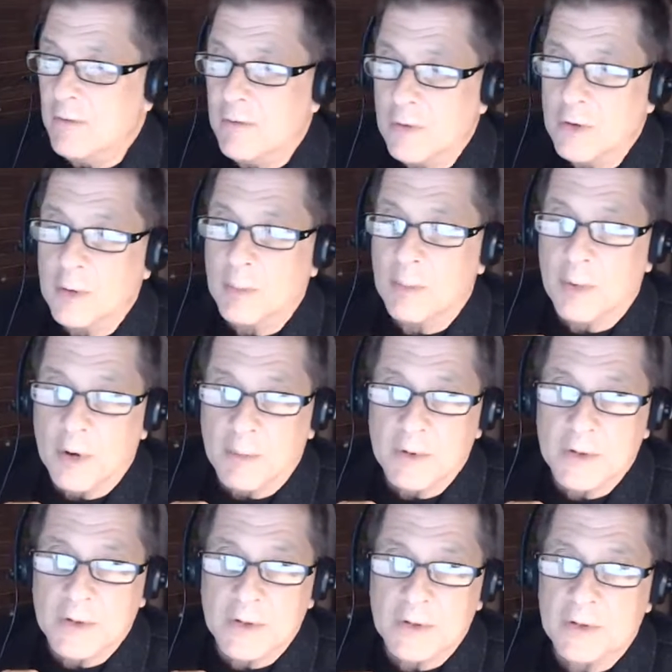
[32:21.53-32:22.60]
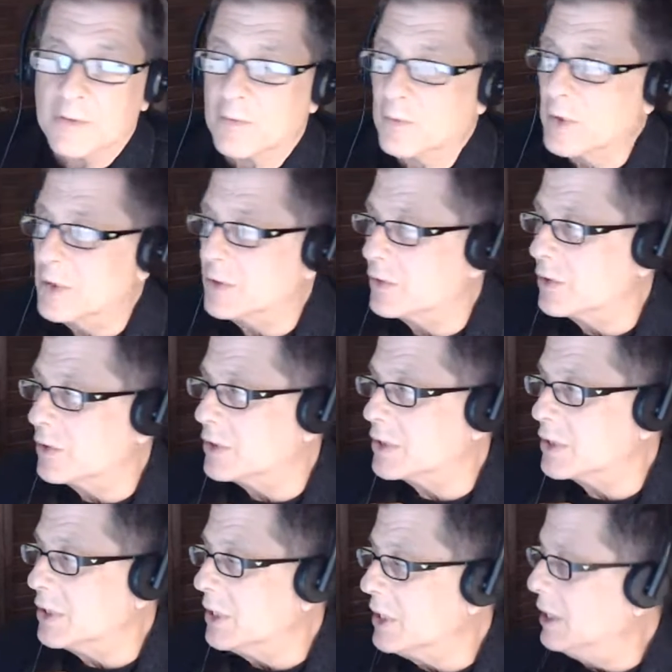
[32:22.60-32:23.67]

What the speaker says: for the purposes of research.